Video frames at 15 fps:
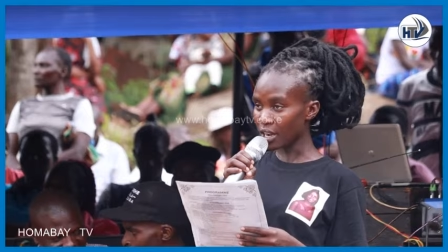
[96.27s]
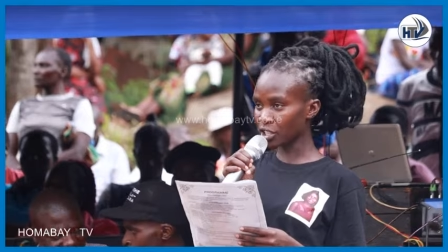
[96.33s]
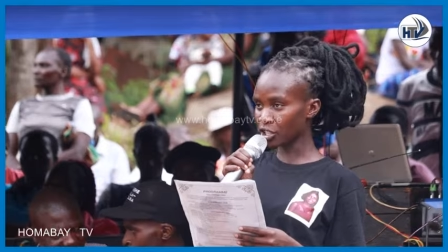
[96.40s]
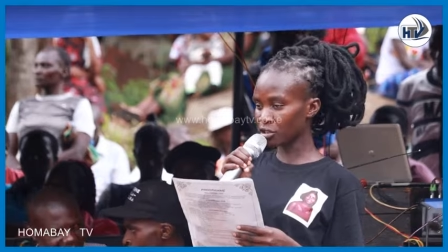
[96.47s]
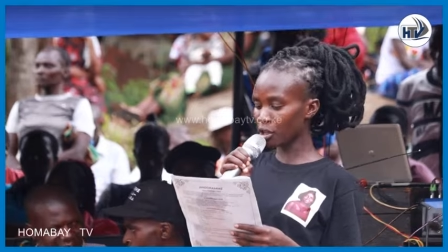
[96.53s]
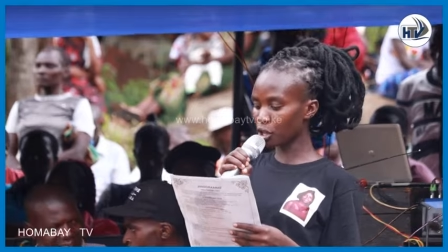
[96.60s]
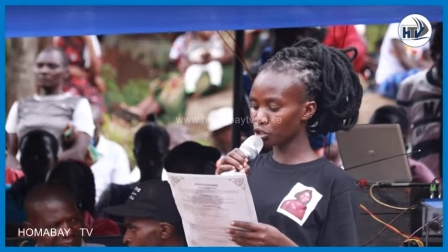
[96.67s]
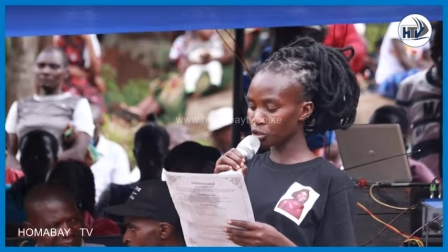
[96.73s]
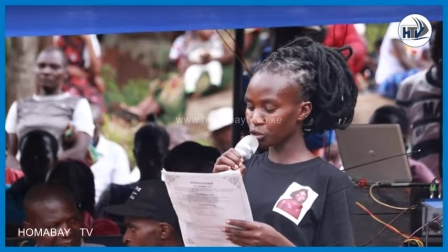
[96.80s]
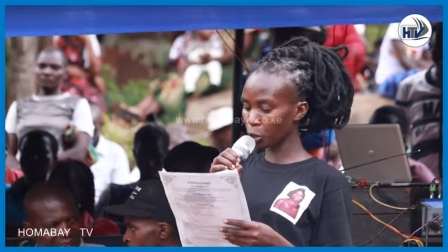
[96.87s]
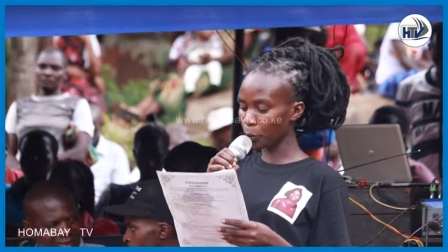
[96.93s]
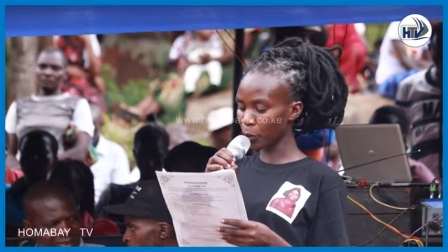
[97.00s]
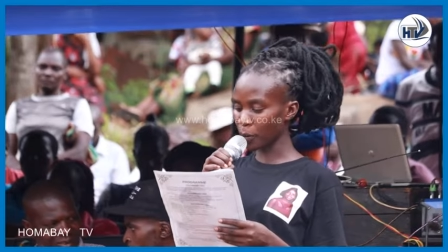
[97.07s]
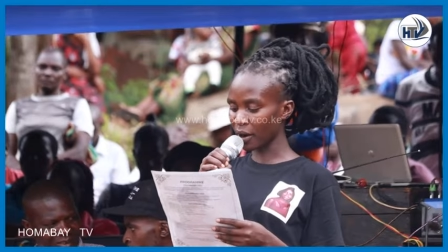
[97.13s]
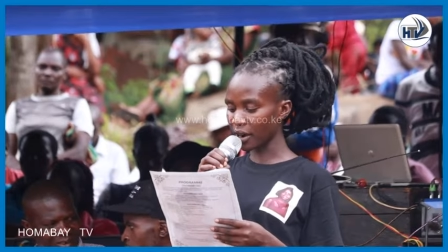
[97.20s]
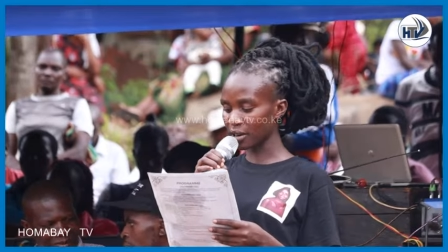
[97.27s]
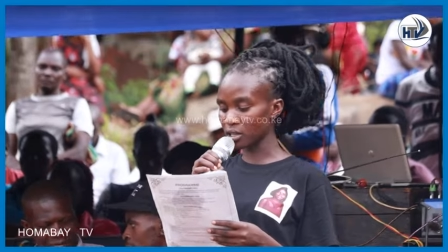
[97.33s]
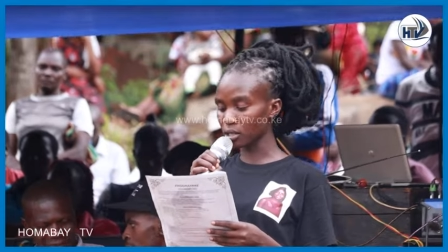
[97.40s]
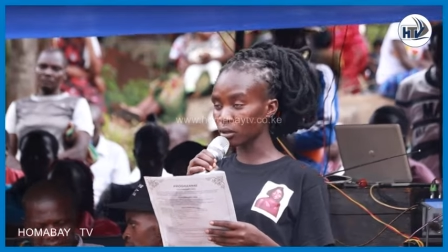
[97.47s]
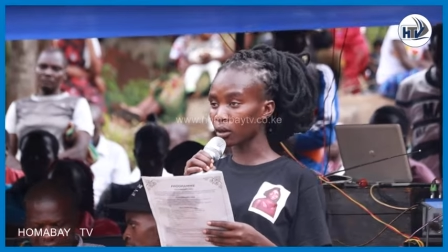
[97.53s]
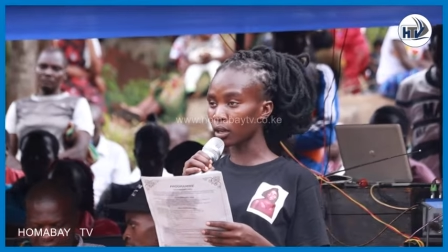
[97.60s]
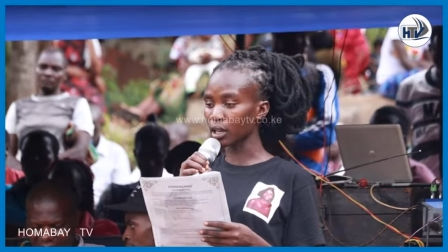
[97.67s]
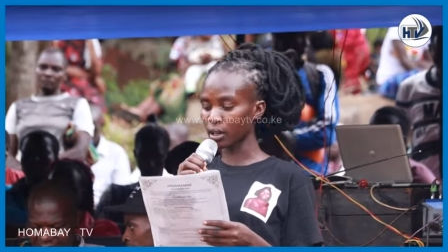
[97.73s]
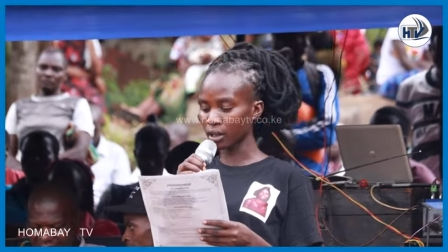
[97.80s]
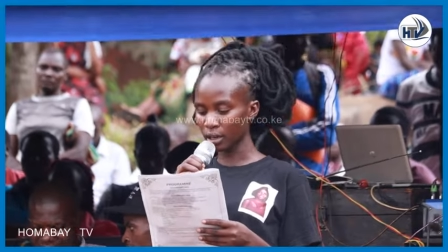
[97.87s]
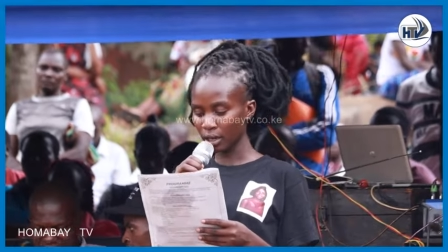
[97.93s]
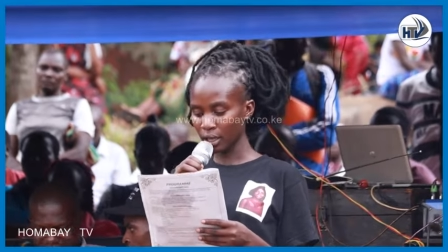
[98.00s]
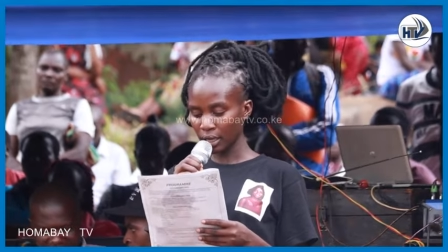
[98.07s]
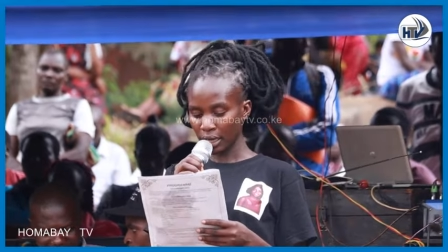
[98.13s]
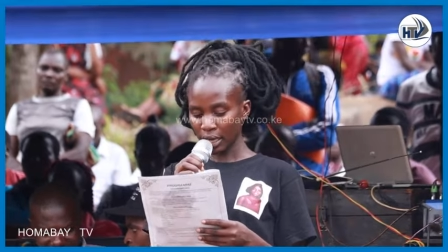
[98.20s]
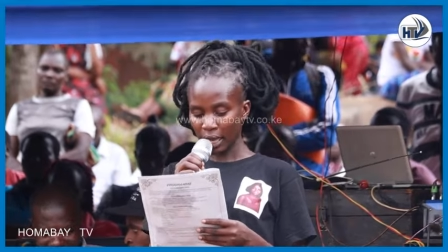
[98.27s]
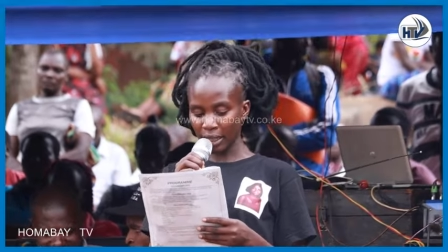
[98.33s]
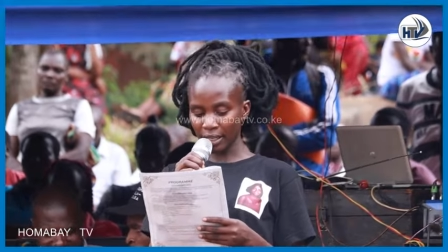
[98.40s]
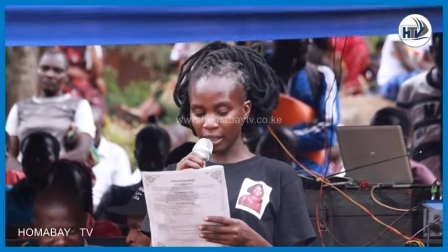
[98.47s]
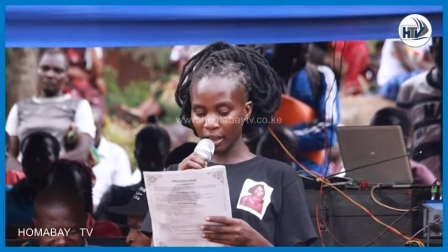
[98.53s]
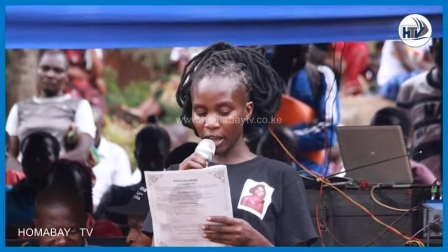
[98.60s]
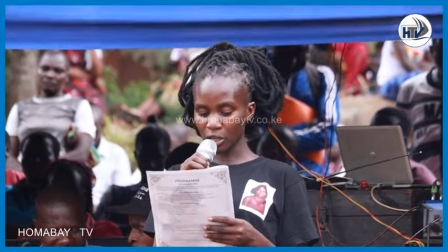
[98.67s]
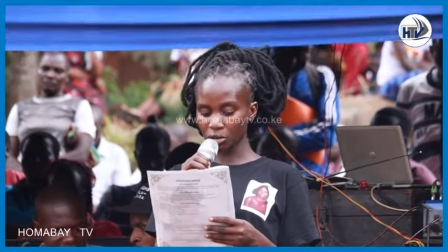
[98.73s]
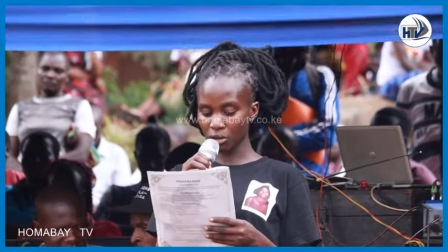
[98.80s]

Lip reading: at Kinyanjiro Primary School in the year